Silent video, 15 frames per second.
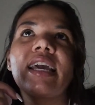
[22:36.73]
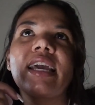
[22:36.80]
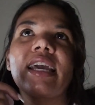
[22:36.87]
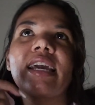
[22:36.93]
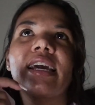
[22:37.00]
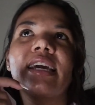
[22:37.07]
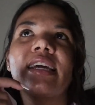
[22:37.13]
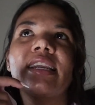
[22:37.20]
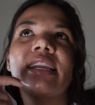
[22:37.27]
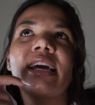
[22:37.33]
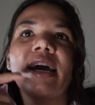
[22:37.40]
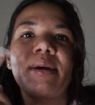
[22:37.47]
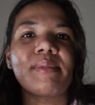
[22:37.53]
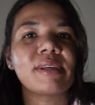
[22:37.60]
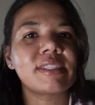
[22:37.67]
and
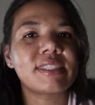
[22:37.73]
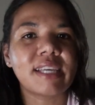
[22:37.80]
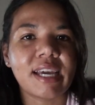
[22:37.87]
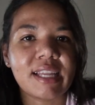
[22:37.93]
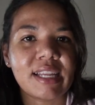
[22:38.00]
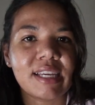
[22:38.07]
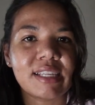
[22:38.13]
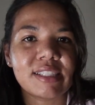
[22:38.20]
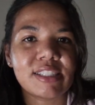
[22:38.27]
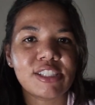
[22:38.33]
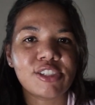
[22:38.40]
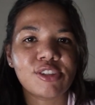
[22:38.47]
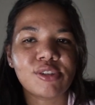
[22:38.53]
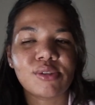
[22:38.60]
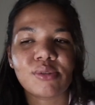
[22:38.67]
I'm excited
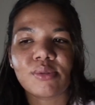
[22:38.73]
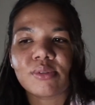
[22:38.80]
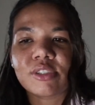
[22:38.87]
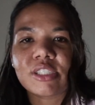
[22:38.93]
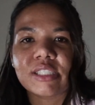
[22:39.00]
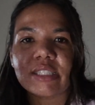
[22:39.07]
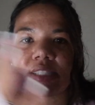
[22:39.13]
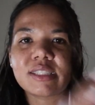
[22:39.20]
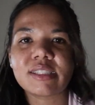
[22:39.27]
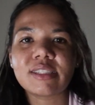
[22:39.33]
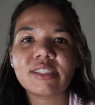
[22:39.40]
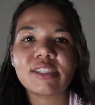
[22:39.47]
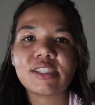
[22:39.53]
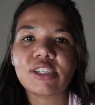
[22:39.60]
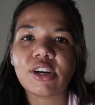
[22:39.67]
to just
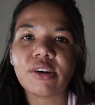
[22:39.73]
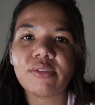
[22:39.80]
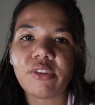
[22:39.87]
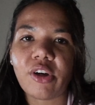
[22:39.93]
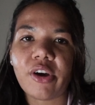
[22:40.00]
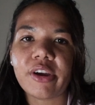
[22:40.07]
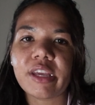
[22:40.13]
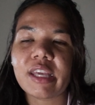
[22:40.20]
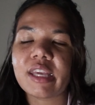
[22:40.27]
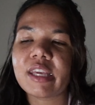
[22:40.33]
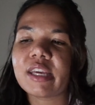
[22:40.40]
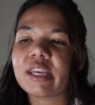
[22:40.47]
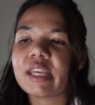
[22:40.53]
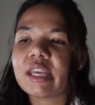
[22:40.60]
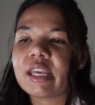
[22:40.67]
start
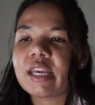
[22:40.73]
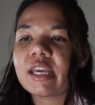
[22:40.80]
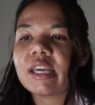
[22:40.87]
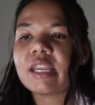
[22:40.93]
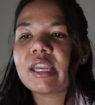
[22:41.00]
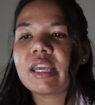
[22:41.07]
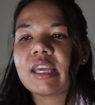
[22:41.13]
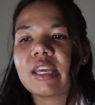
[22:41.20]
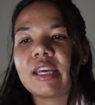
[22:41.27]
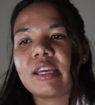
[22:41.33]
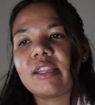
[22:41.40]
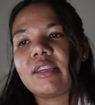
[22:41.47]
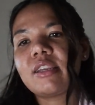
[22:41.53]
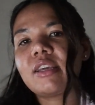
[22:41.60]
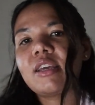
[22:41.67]
vlogging again
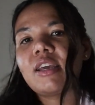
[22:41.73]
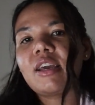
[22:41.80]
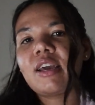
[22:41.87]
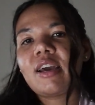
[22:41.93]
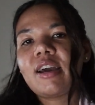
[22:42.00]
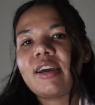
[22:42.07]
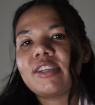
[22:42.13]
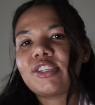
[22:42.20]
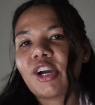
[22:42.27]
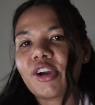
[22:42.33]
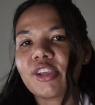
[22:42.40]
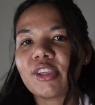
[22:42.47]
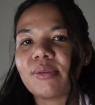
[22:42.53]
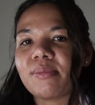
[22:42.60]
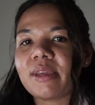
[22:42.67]
and
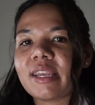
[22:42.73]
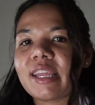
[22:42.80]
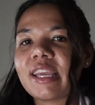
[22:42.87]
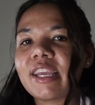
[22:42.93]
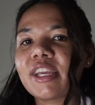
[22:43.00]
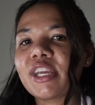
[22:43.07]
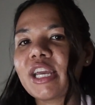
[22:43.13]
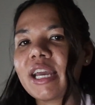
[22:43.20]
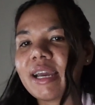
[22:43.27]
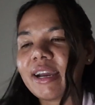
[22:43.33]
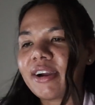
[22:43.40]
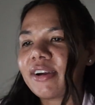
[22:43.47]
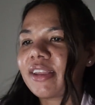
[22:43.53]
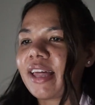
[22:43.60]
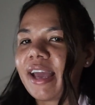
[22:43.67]
documenting
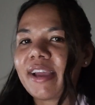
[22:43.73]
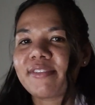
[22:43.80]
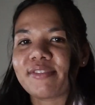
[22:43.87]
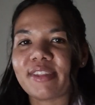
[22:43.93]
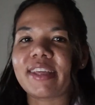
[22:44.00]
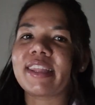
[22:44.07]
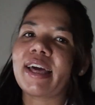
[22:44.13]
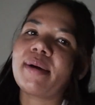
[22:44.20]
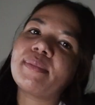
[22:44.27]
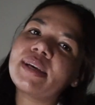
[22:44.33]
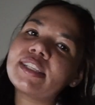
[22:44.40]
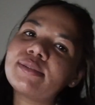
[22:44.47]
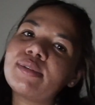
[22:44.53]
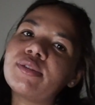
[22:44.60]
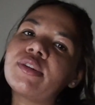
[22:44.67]
our life. Like, that
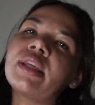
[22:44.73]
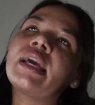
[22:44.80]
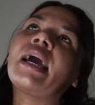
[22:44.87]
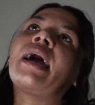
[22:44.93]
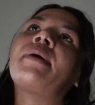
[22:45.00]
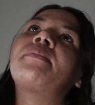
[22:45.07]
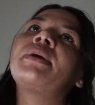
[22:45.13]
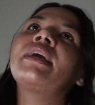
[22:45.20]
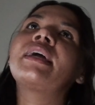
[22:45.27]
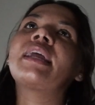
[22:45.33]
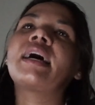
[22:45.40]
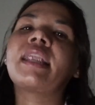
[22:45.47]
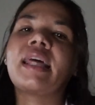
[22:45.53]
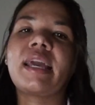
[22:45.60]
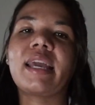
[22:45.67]
makes me really happy, and
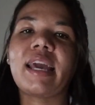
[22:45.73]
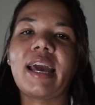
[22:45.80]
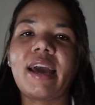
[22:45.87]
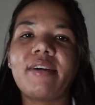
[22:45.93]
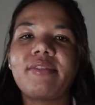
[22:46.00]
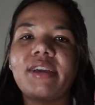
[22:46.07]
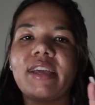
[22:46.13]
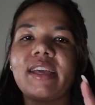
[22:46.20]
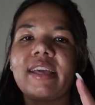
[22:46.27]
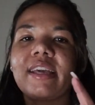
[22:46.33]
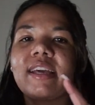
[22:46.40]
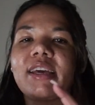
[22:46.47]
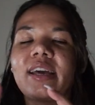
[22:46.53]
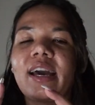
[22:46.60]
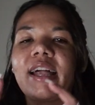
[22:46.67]
I like
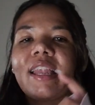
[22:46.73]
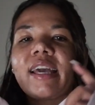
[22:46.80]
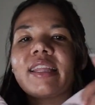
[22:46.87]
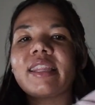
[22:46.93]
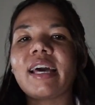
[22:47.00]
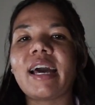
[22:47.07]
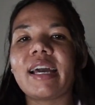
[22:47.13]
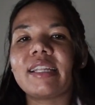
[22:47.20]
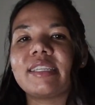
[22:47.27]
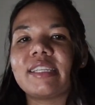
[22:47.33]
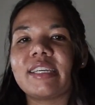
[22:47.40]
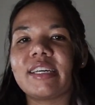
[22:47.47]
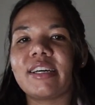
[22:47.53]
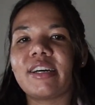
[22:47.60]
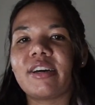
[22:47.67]
the
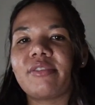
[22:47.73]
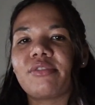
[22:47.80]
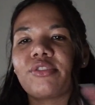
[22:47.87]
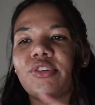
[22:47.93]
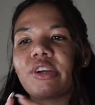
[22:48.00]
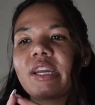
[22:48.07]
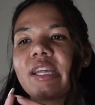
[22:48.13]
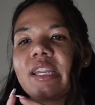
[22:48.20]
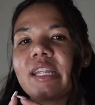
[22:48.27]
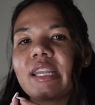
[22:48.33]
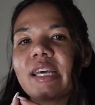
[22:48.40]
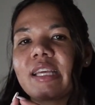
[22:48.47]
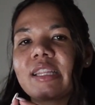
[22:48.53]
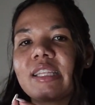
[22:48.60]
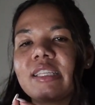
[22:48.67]
idea of creating
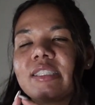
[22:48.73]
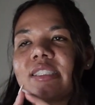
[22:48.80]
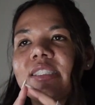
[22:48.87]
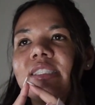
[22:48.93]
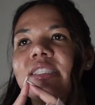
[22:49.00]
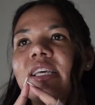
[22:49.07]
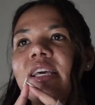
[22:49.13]
like this